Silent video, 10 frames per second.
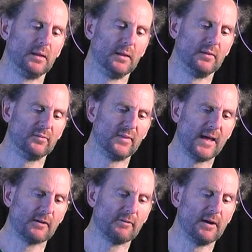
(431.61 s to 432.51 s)
is that
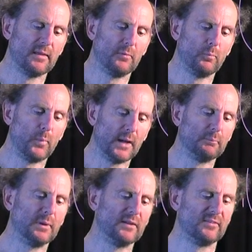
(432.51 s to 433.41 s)
greater than 1
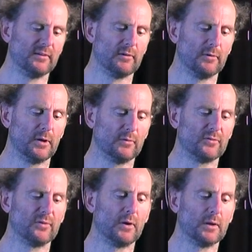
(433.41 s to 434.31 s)
plus 0? No, it's
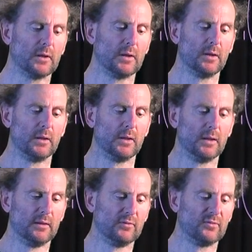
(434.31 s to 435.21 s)
not.
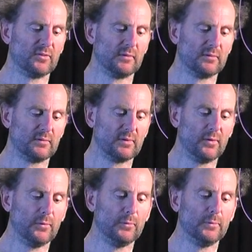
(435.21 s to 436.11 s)
Is
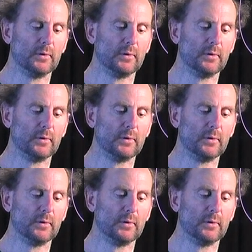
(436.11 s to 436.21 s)
2